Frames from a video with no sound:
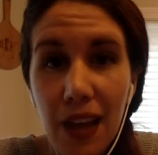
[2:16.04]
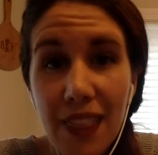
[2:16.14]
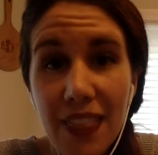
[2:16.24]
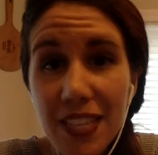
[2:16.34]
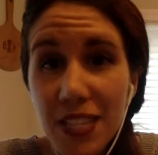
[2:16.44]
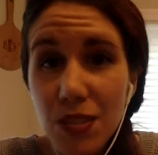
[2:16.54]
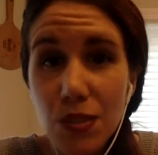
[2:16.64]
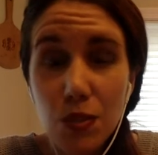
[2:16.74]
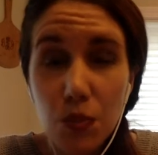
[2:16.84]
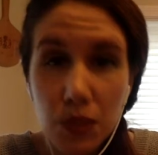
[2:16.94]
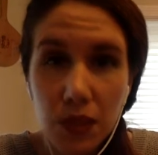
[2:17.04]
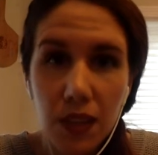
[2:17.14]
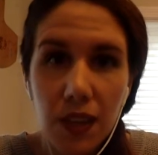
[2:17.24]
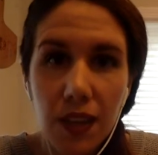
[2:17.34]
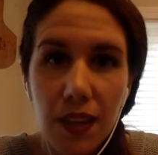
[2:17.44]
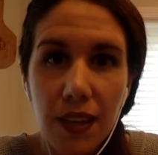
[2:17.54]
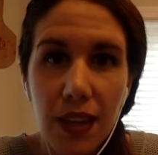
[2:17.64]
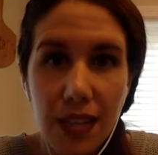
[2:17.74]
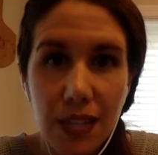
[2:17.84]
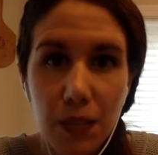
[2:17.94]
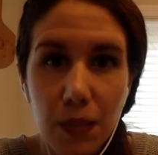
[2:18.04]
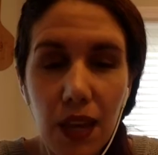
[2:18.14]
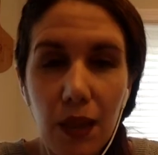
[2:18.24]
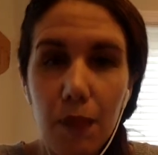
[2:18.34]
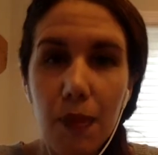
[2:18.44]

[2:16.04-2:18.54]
This used to really get to me,